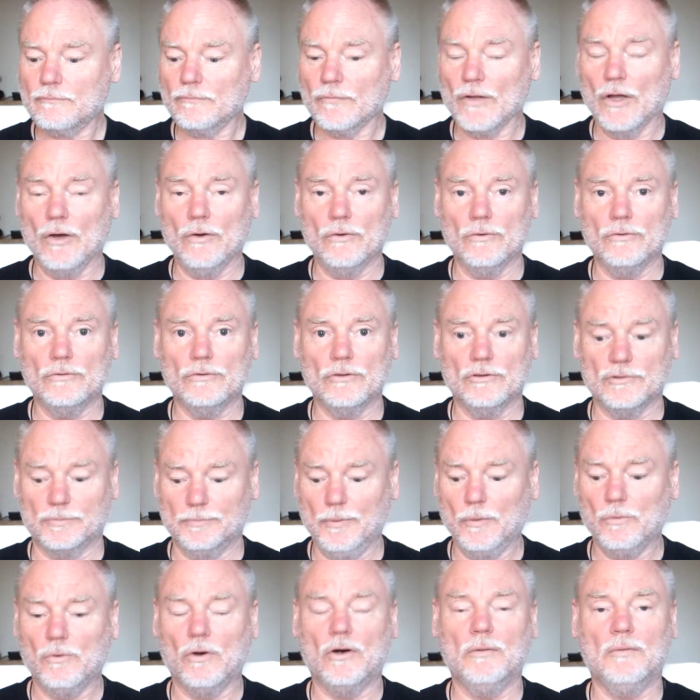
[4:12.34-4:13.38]
who's
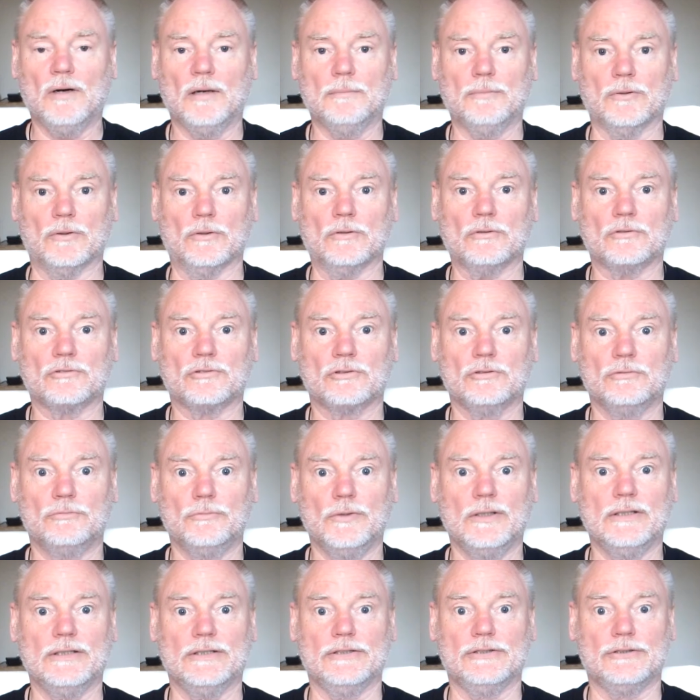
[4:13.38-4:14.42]
bought all my books,
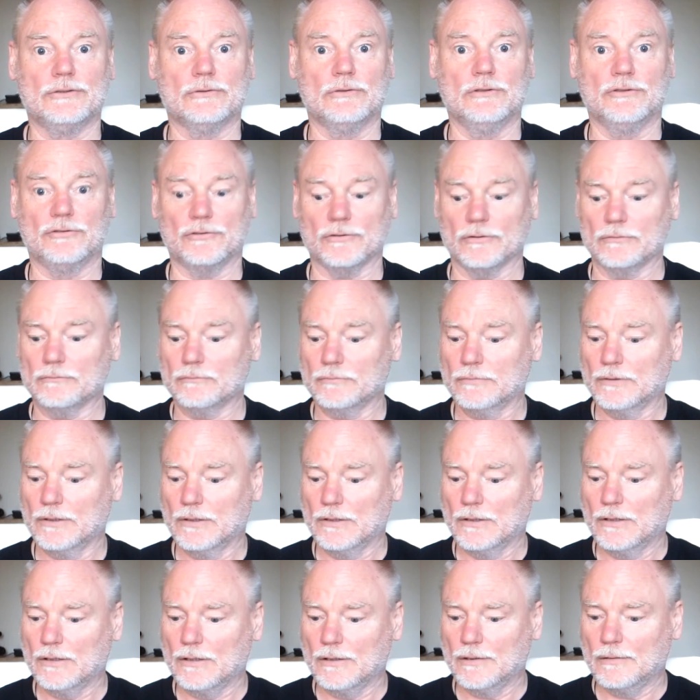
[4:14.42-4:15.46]
really enjoys them,
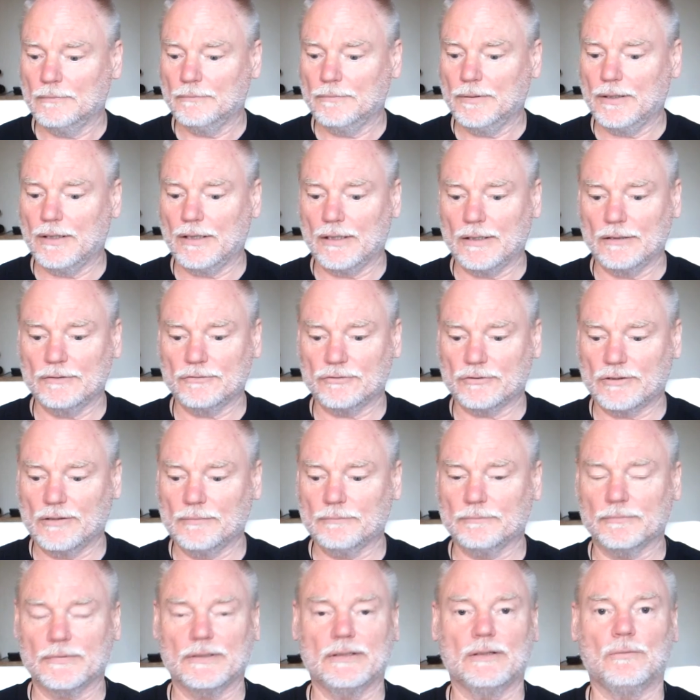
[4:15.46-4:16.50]
but has
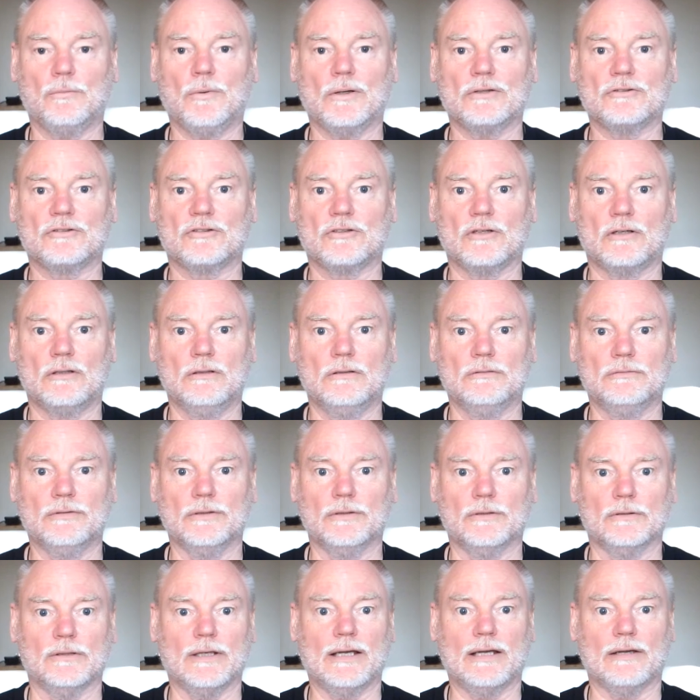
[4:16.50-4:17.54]
given me a 1-star
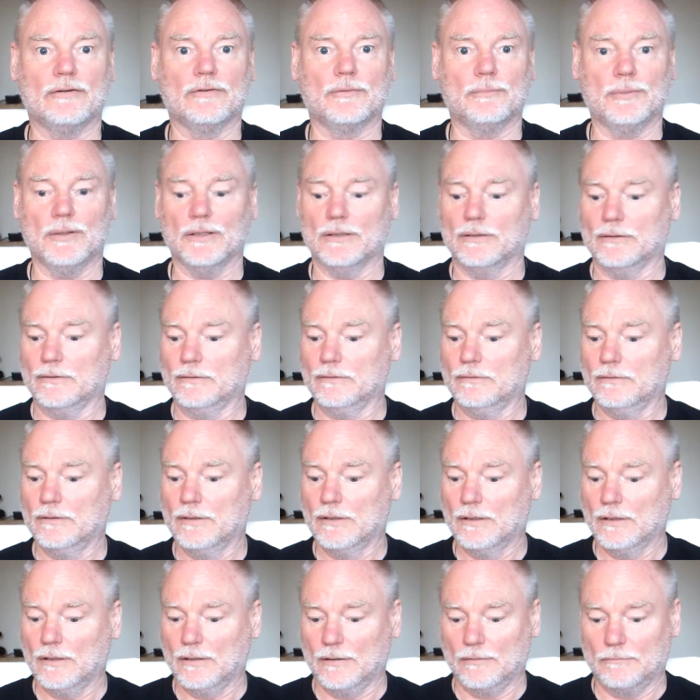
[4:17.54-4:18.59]
review out of the blue,
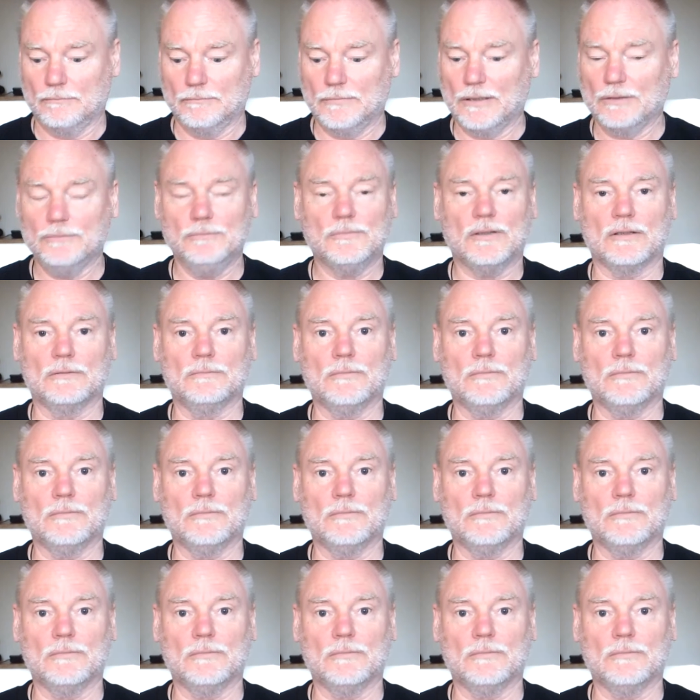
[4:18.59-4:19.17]
moan,